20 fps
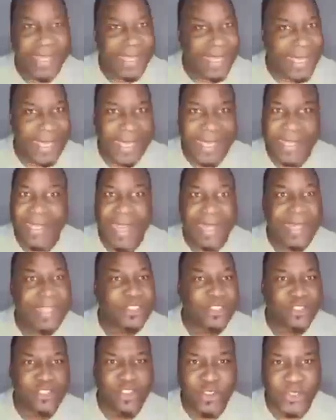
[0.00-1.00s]
and killing that
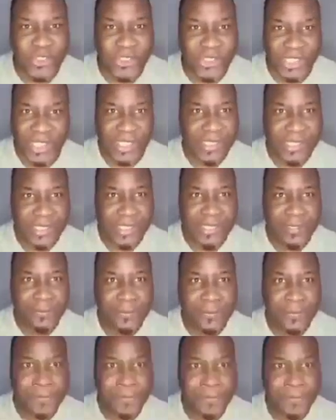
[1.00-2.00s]
is
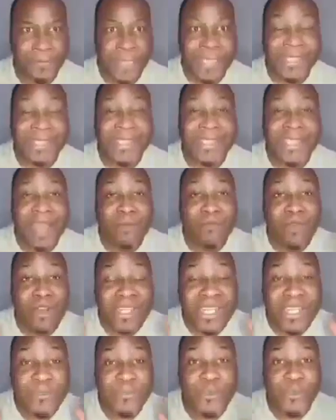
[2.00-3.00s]
nonsense
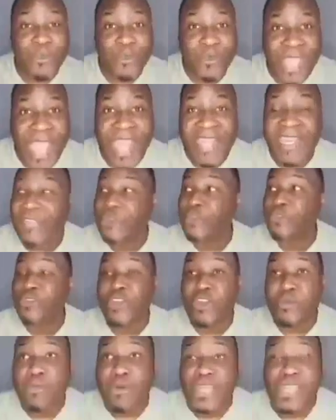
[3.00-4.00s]
someone left Uganda
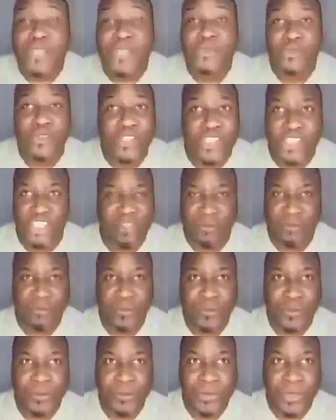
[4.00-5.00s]
during Obote's
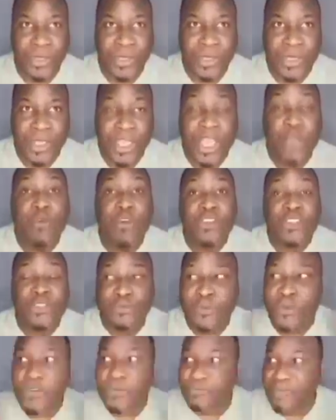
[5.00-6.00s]
regime he was
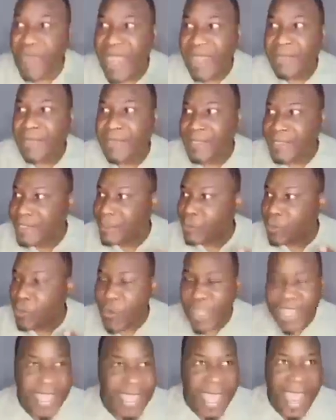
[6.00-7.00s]
brought back this
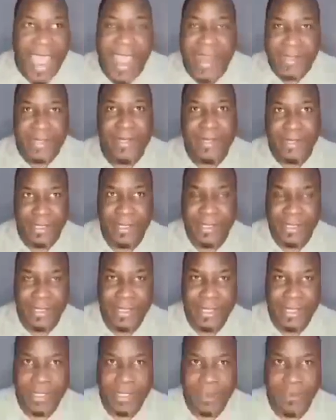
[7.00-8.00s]
weekend
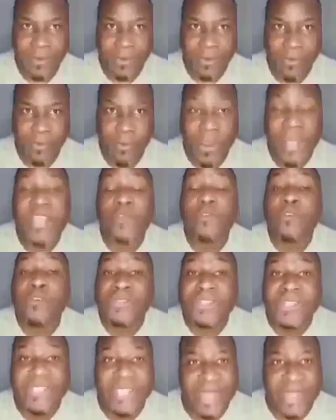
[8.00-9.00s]
when he
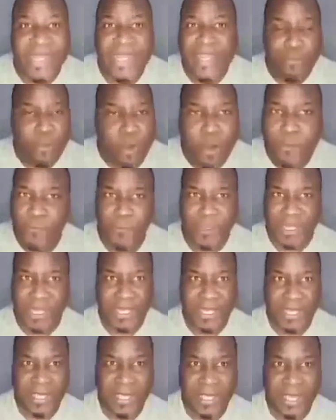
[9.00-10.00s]
was dead in a
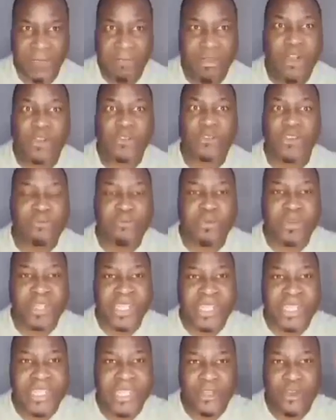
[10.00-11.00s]
coffin because of the
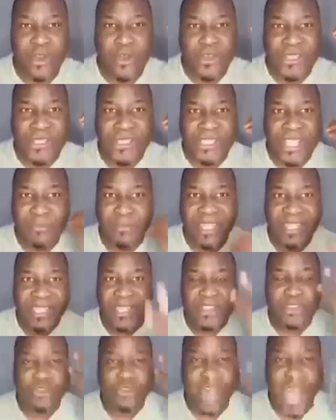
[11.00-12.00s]
political
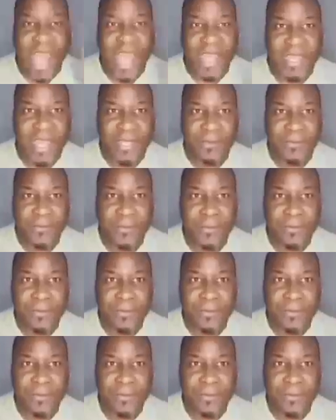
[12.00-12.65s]
instability in Uganda.